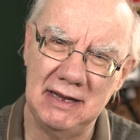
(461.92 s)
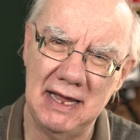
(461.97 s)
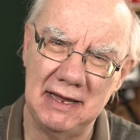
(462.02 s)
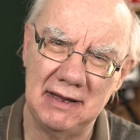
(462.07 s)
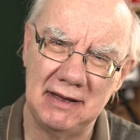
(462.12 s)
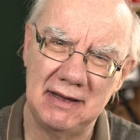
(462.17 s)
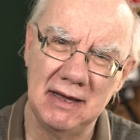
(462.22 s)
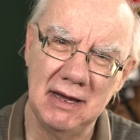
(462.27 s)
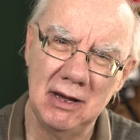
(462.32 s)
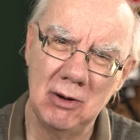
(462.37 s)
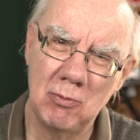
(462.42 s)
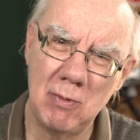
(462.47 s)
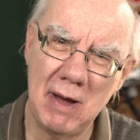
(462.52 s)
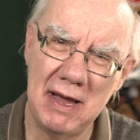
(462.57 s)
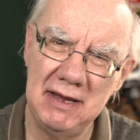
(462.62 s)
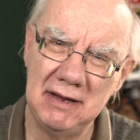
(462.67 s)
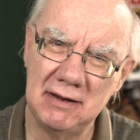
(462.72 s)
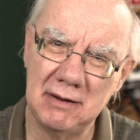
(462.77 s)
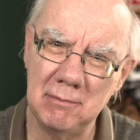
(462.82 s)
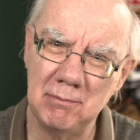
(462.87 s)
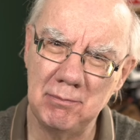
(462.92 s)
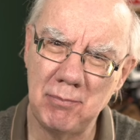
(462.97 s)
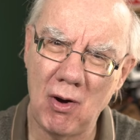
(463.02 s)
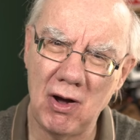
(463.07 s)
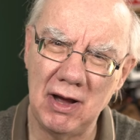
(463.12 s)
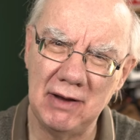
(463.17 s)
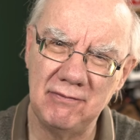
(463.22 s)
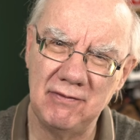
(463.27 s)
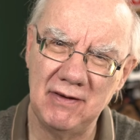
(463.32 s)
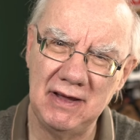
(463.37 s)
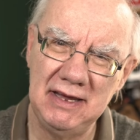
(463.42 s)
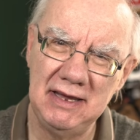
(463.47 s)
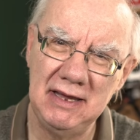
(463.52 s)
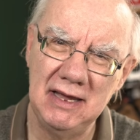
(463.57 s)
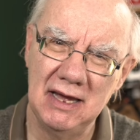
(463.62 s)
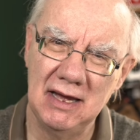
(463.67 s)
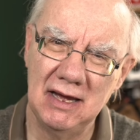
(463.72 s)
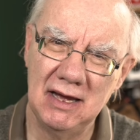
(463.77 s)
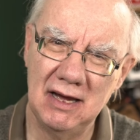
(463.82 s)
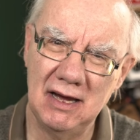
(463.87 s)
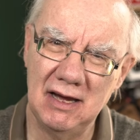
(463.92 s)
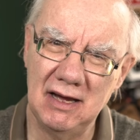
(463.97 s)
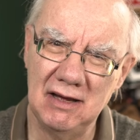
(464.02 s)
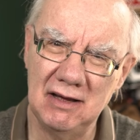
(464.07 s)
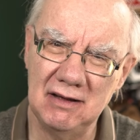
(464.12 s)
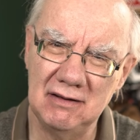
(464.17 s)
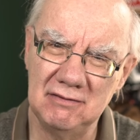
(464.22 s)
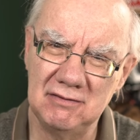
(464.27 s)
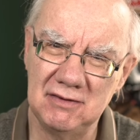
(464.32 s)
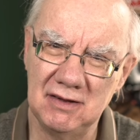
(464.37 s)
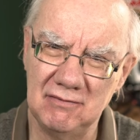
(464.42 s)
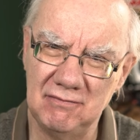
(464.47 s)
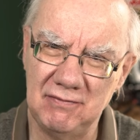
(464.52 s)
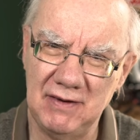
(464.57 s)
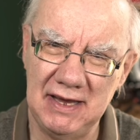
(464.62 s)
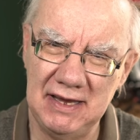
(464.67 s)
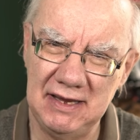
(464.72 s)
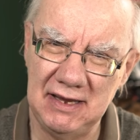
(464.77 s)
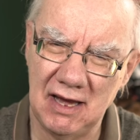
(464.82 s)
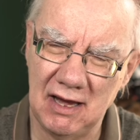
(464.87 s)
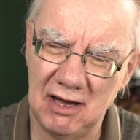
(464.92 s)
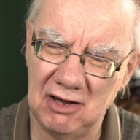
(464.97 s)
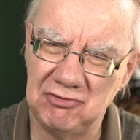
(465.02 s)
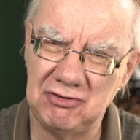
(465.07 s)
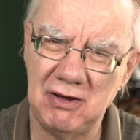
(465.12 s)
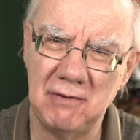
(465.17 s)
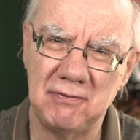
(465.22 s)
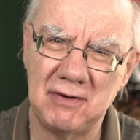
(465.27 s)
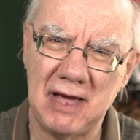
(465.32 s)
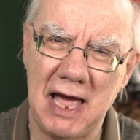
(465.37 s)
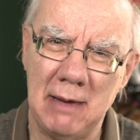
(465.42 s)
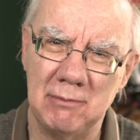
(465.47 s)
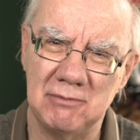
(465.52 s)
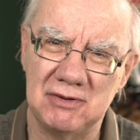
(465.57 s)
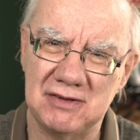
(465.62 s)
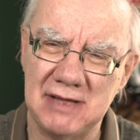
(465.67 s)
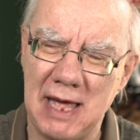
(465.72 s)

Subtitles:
link where you can buy the Shiftcam